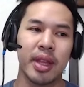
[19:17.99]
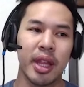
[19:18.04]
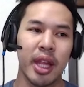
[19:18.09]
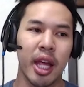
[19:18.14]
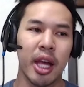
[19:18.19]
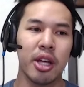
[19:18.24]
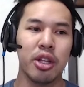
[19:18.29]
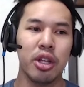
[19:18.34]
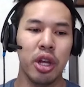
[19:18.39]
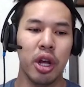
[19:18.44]

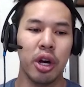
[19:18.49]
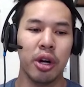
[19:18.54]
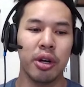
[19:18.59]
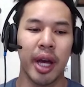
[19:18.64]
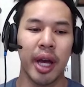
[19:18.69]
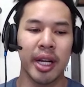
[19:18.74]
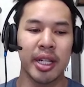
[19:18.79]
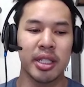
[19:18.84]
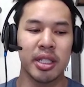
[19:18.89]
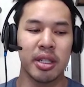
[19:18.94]
you know,
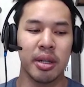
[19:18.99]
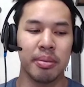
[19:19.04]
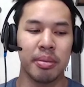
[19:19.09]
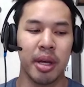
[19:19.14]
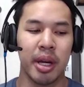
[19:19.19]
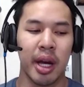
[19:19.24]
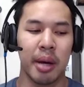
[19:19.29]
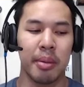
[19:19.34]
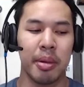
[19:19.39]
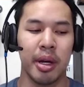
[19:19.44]
like
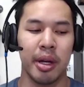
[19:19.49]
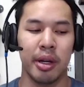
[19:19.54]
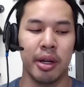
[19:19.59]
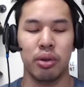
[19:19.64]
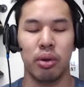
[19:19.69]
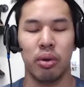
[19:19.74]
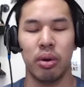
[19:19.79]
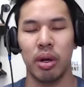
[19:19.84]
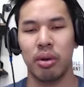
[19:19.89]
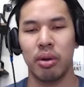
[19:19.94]
something I've been
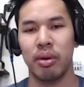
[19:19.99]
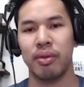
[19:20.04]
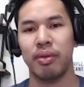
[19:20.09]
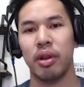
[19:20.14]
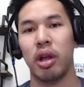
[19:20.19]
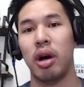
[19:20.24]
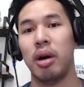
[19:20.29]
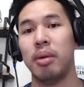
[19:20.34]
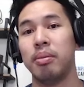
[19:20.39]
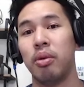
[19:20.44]
toying with a
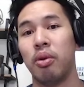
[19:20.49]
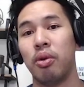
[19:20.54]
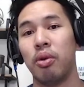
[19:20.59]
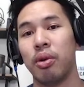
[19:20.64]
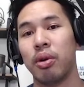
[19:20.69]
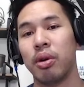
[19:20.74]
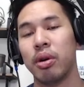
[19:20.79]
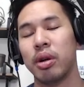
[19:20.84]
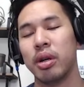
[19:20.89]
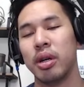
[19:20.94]
lot
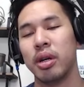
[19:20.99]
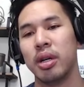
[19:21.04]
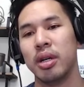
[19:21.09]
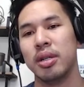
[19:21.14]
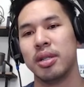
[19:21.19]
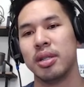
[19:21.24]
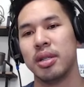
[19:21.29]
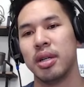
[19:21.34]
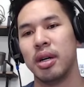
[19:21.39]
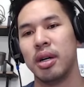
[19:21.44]
more
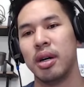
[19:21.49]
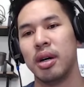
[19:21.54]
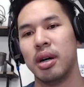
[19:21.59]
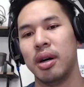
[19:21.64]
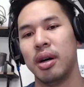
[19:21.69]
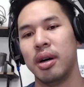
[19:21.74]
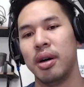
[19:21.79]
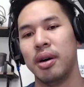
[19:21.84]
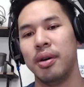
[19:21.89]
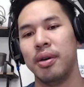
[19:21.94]
is
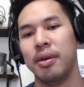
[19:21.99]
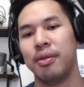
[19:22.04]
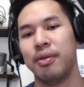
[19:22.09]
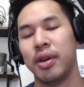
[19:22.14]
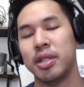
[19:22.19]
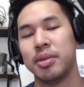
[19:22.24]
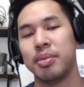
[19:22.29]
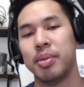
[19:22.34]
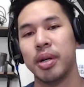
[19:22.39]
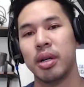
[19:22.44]
uh,
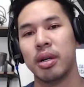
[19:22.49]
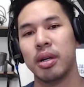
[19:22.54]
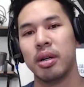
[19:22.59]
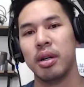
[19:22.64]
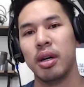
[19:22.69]
Facebook